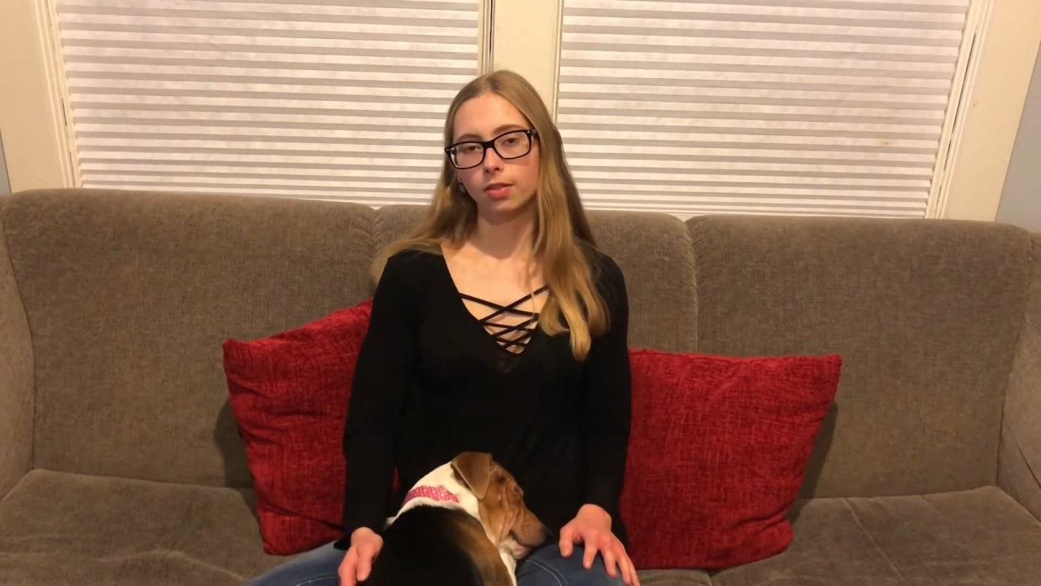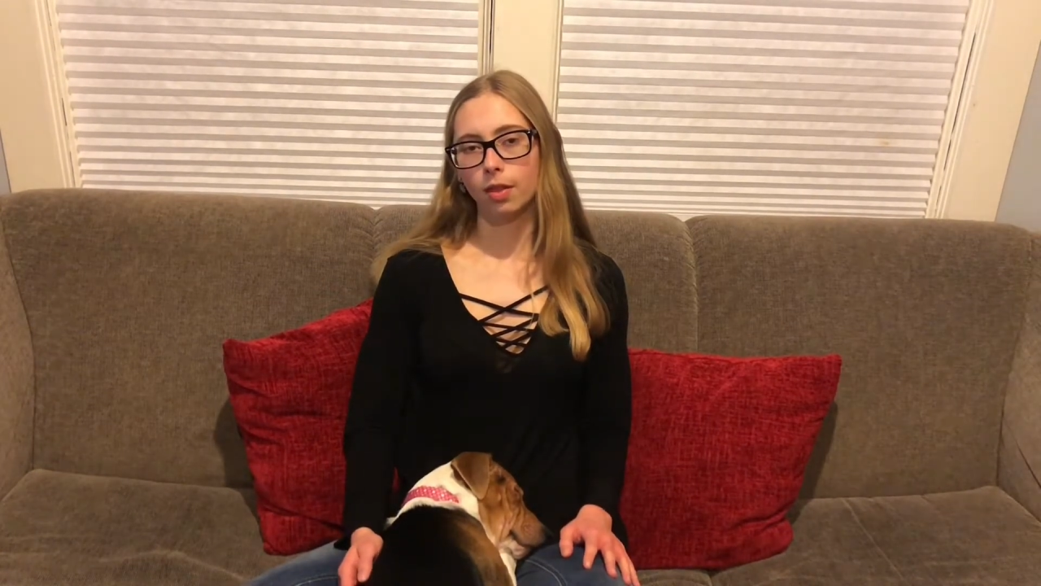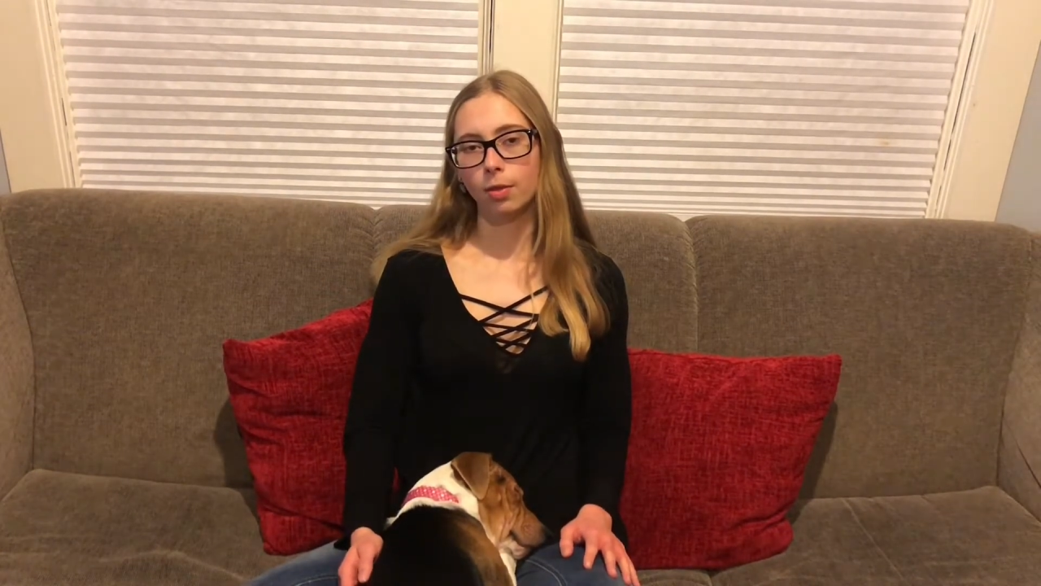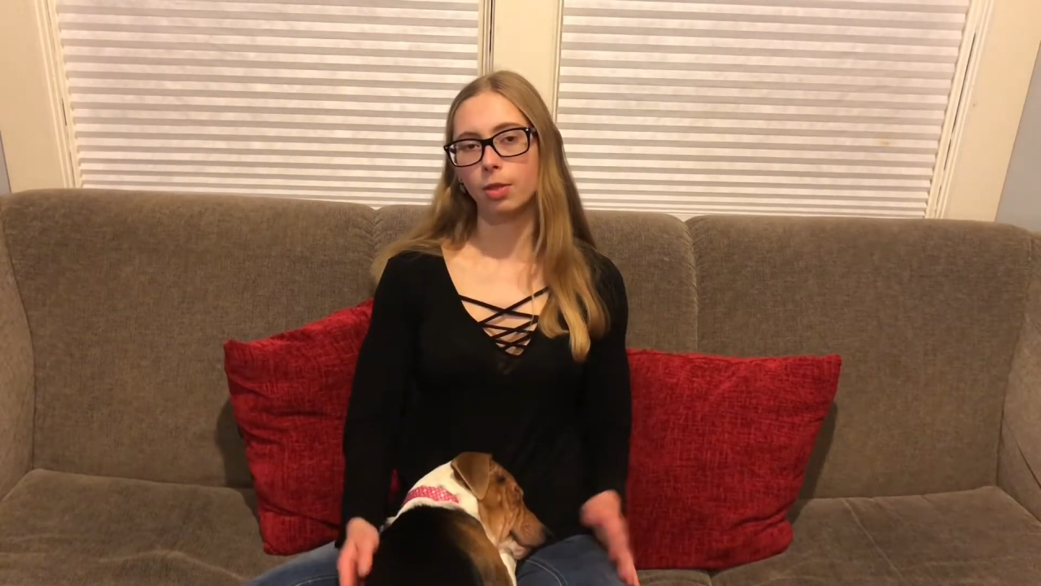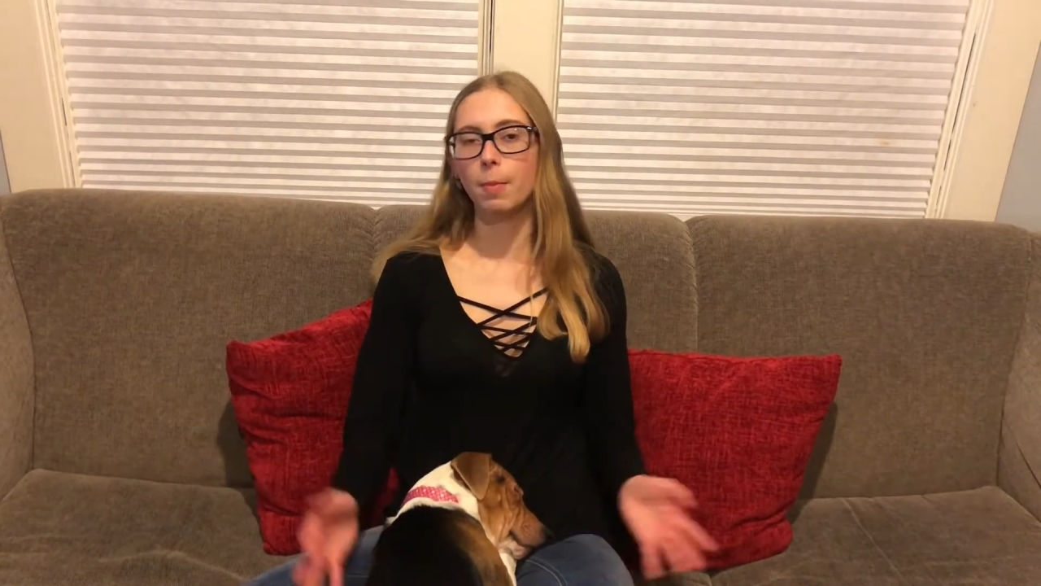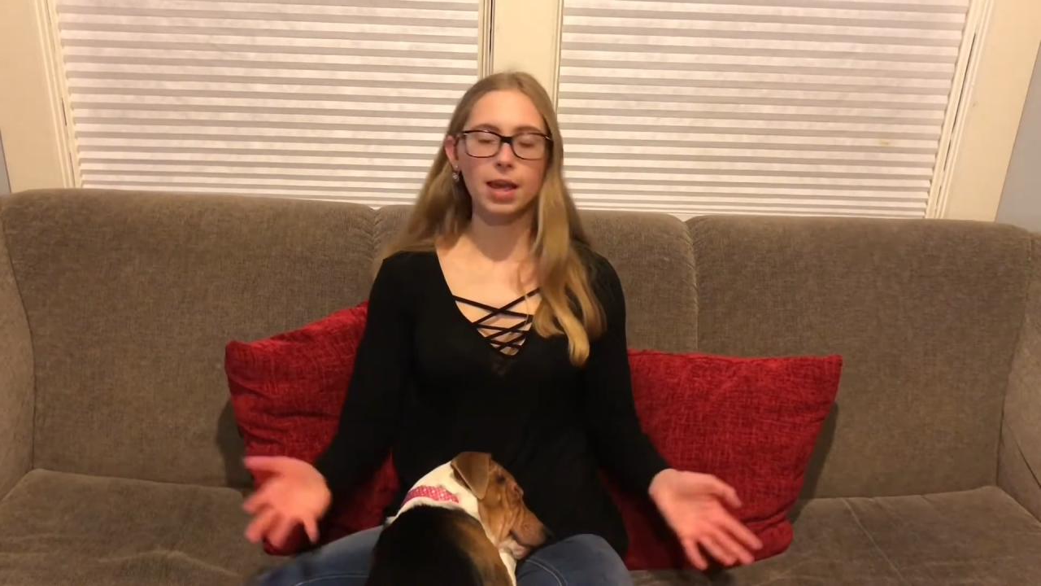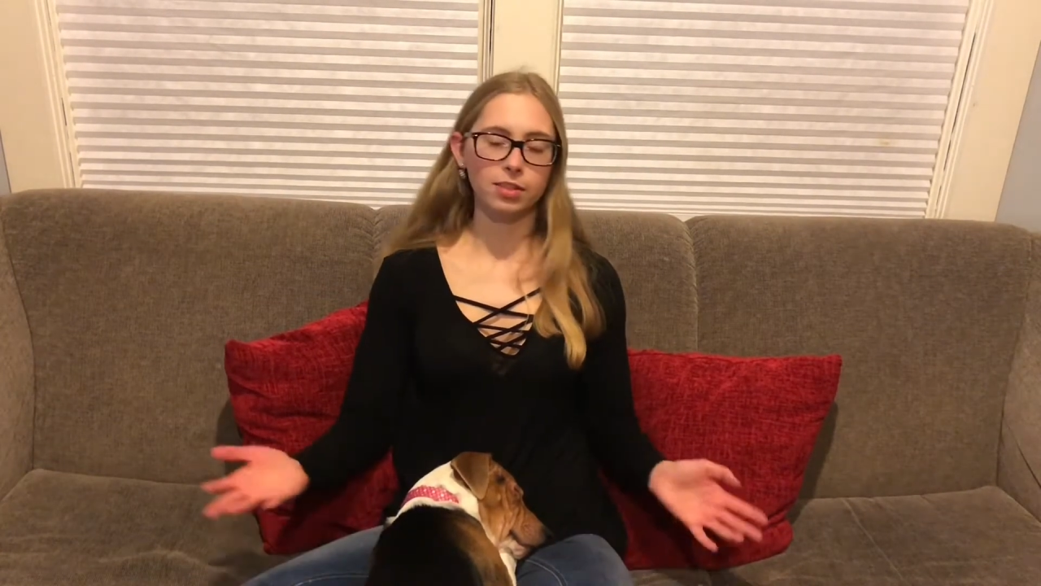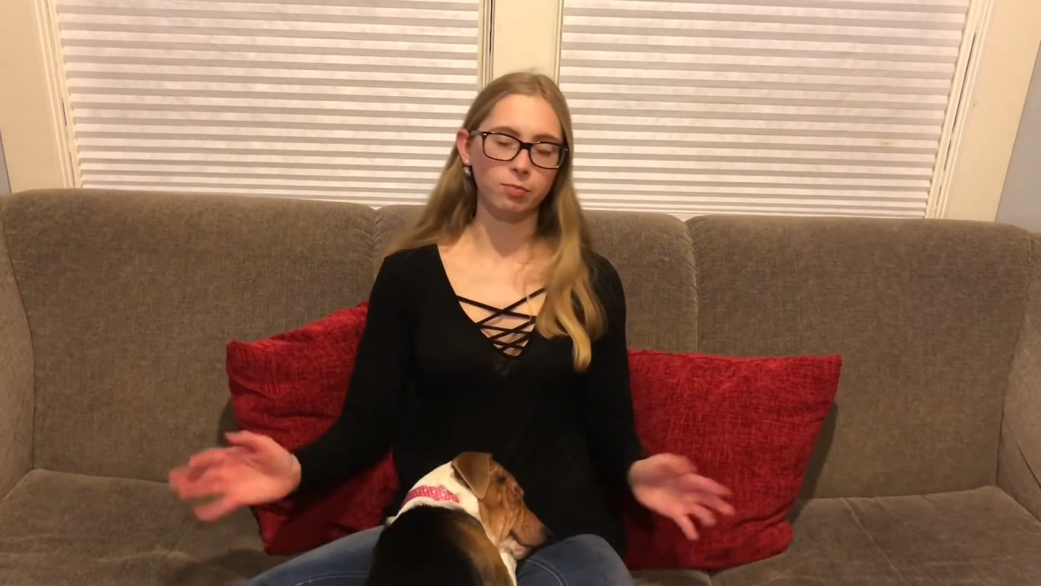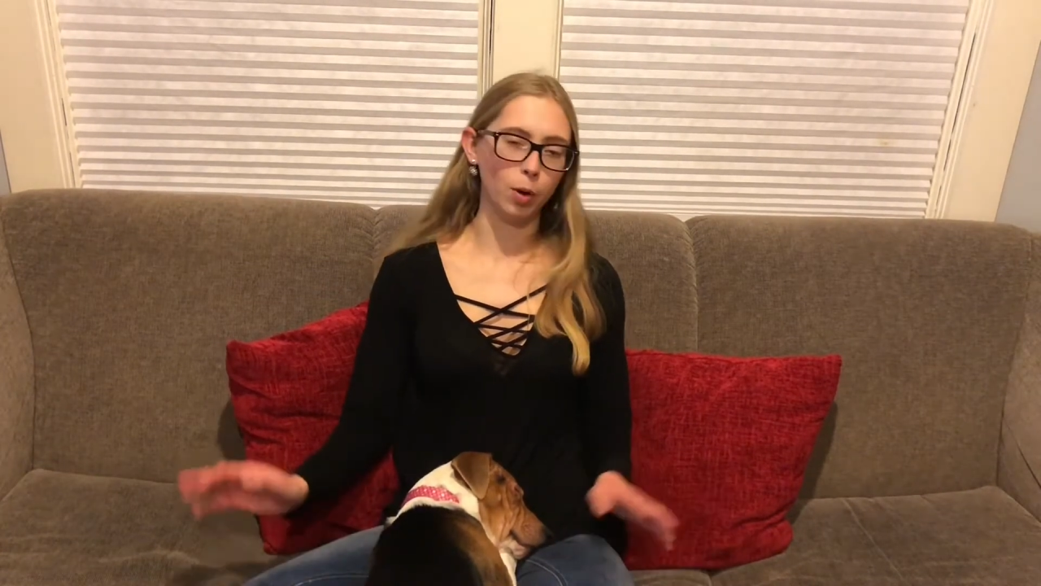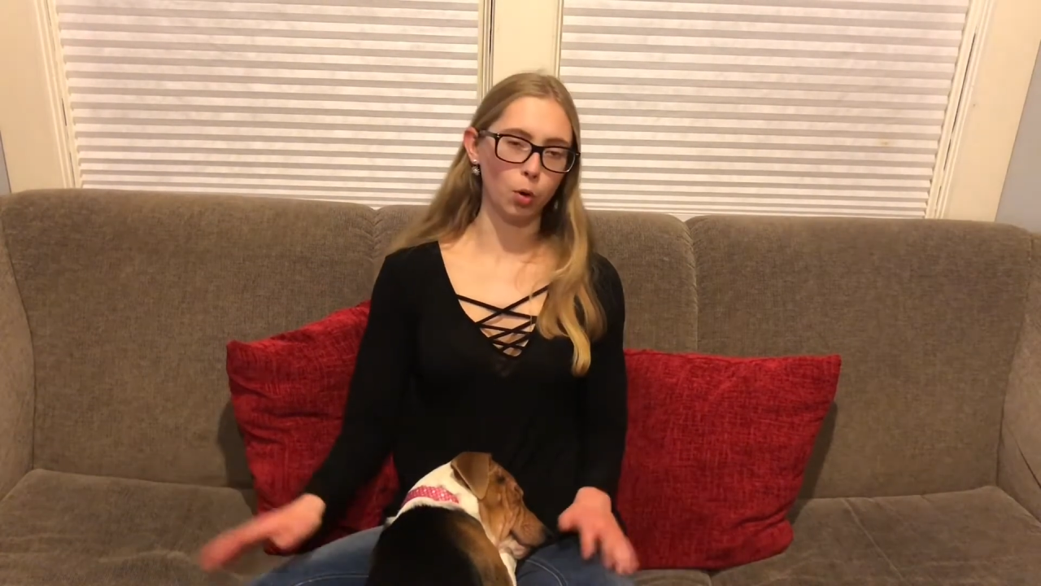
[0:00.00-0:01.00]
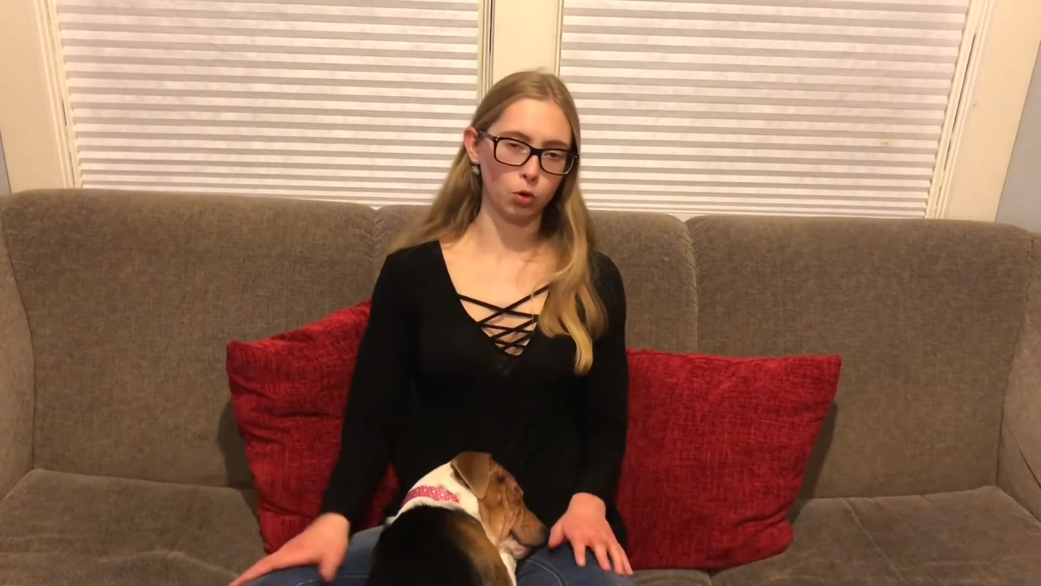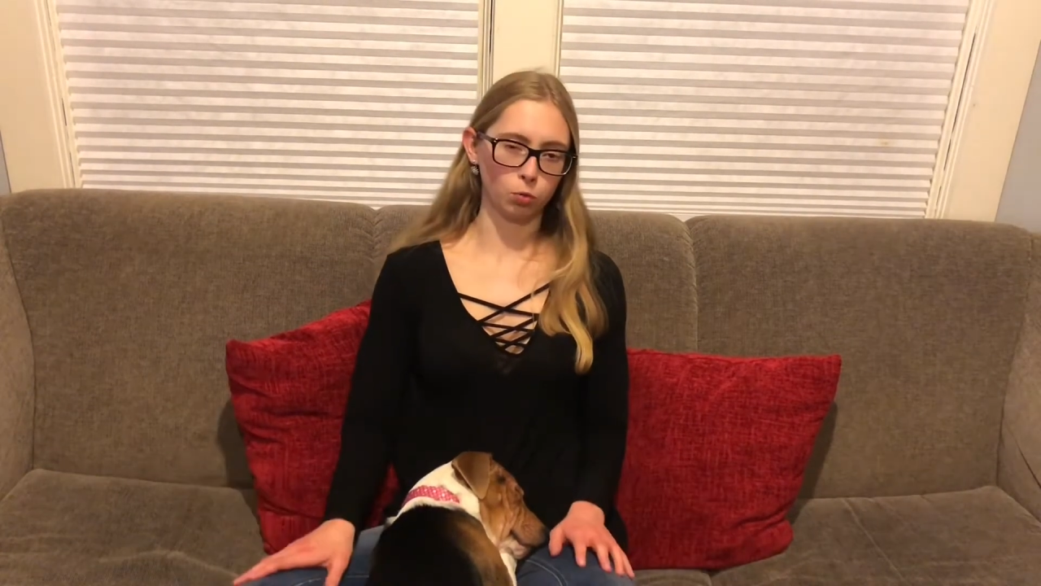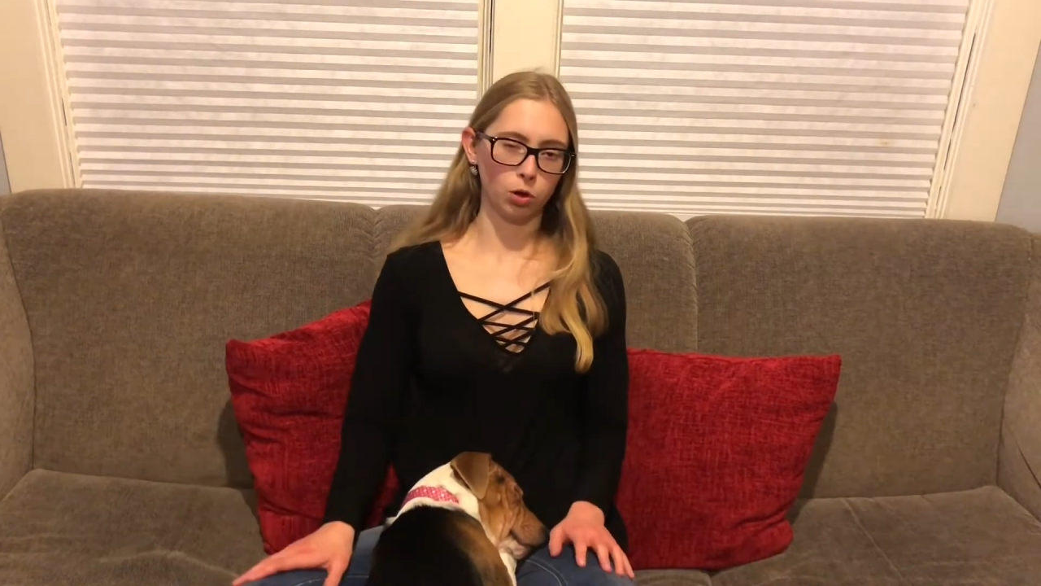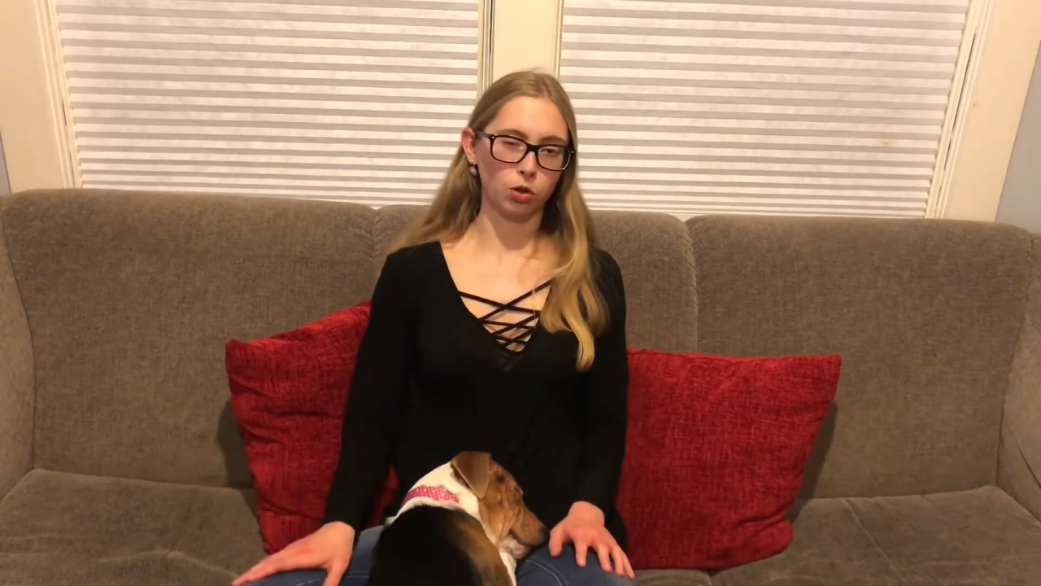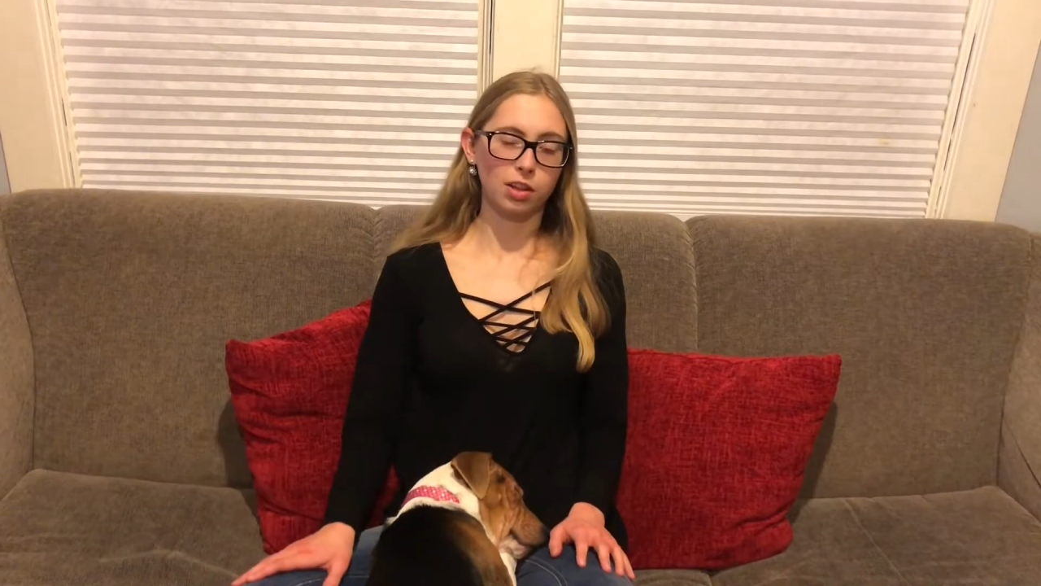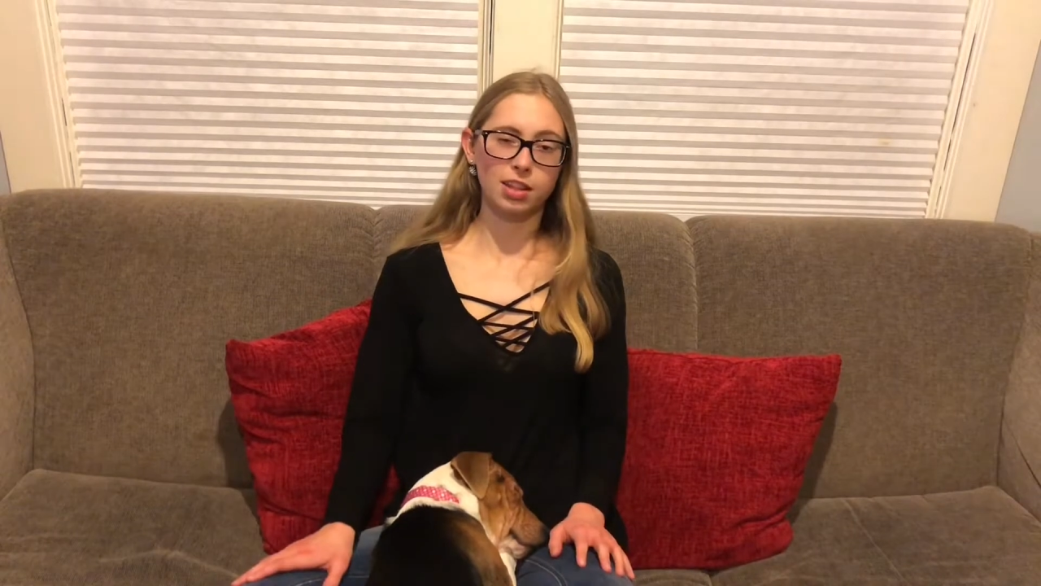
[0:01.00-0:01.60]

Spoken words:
the best of both worlds,